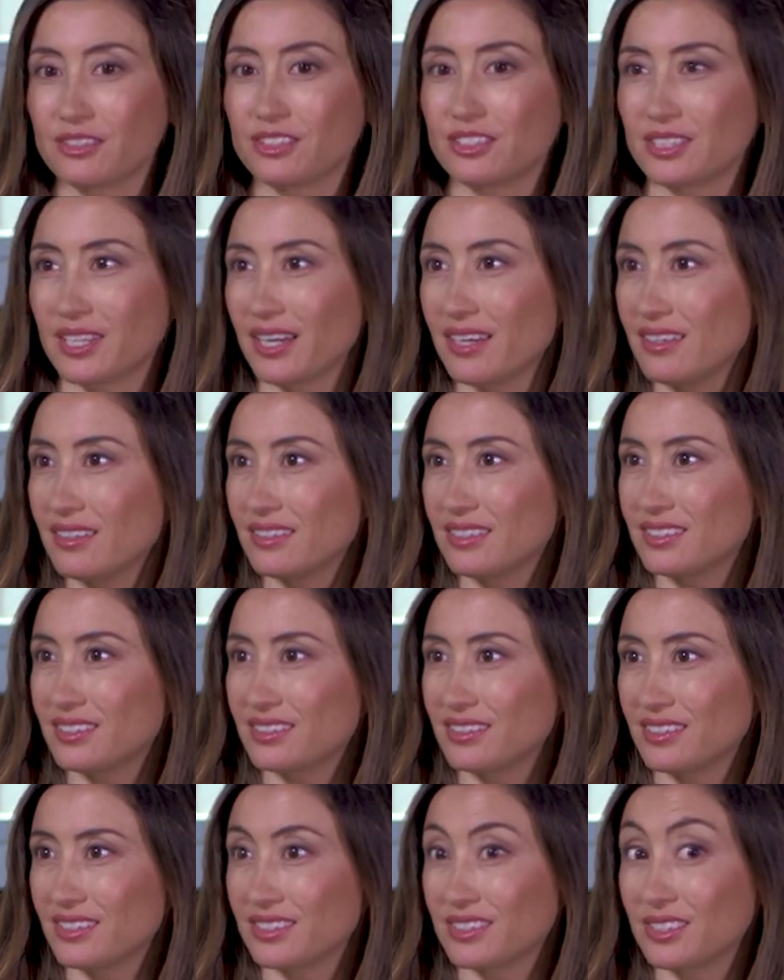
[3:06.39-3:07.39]
your style
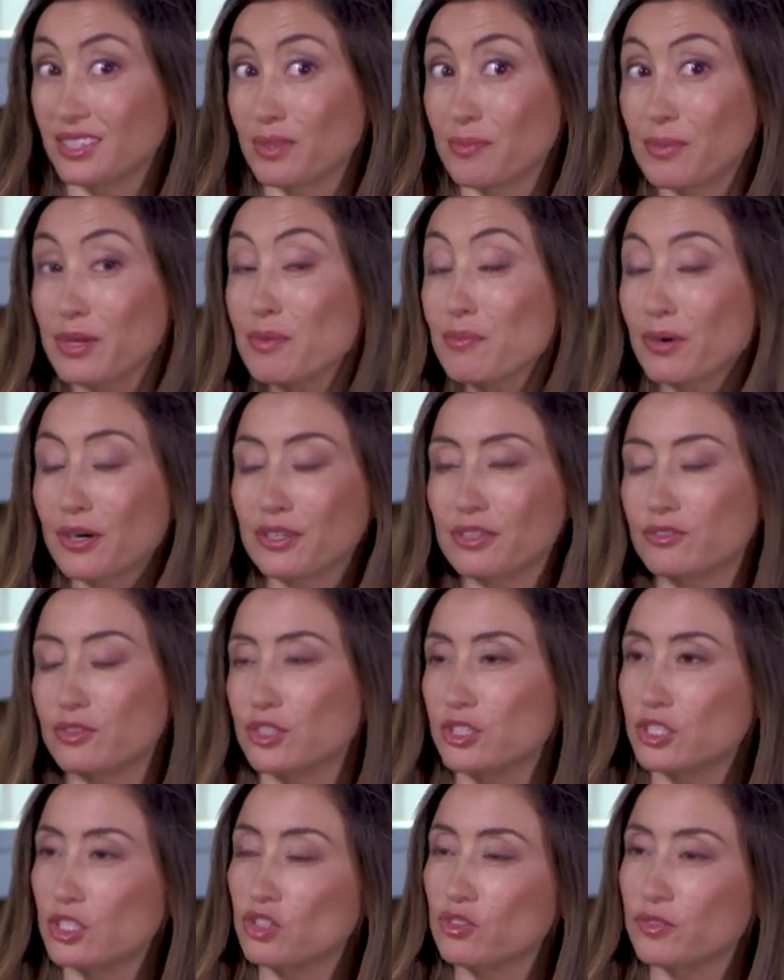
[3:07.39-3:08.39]
is is a big part of
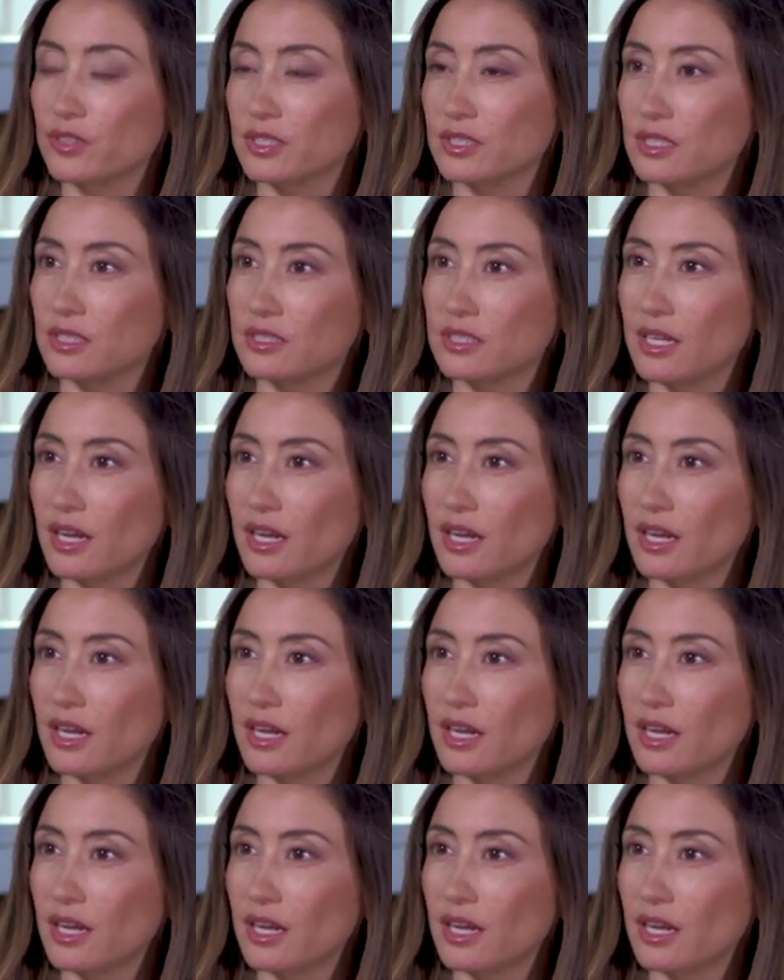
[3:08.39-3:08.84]
what Stitch Fix is